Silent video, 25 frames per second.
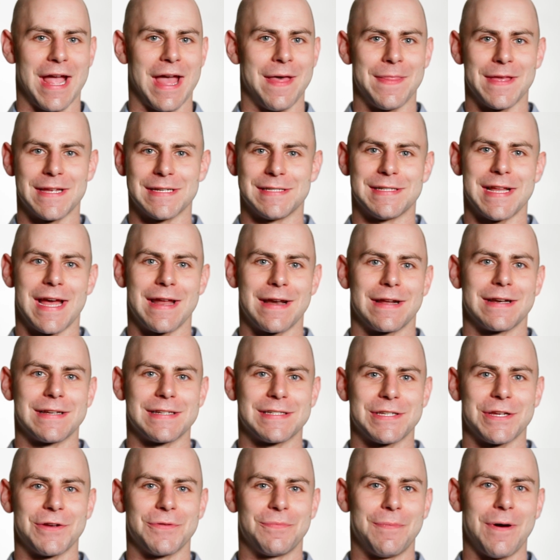and they stand on a
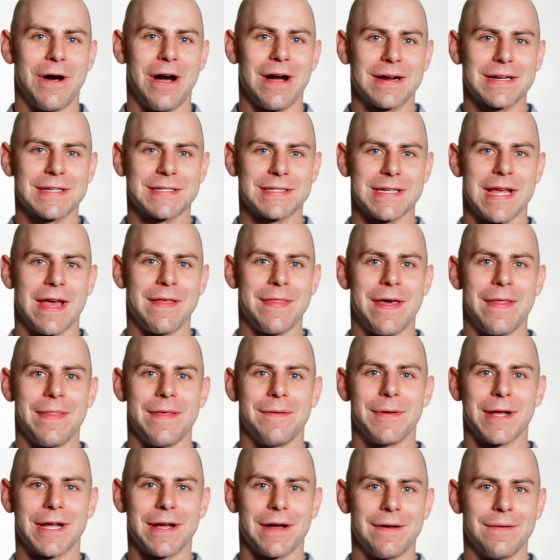soapbox and then
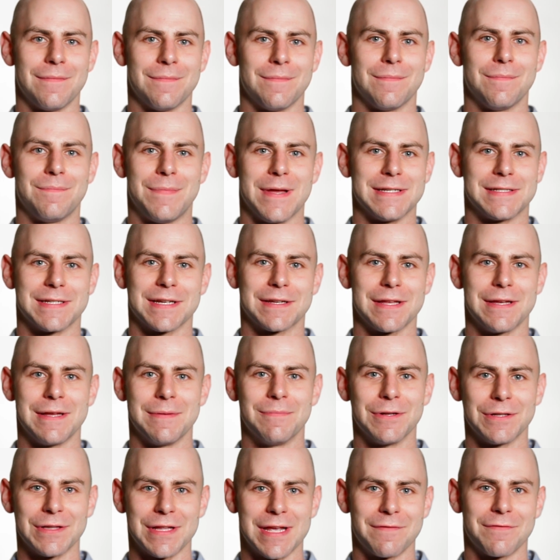they become basically
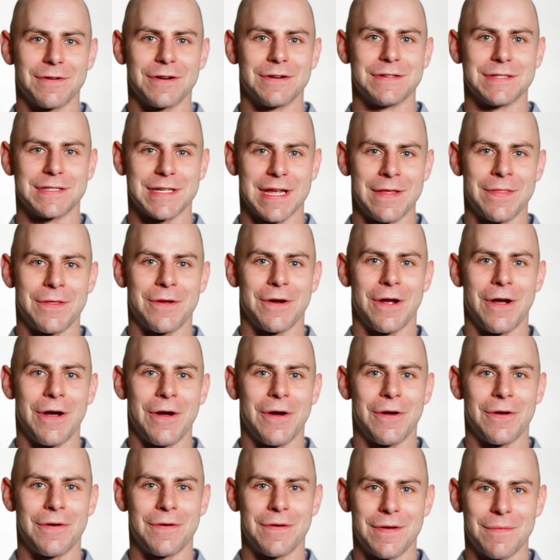believers in their
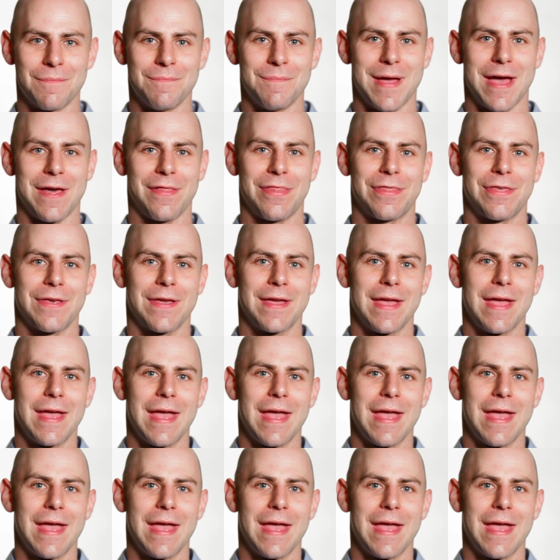own myth.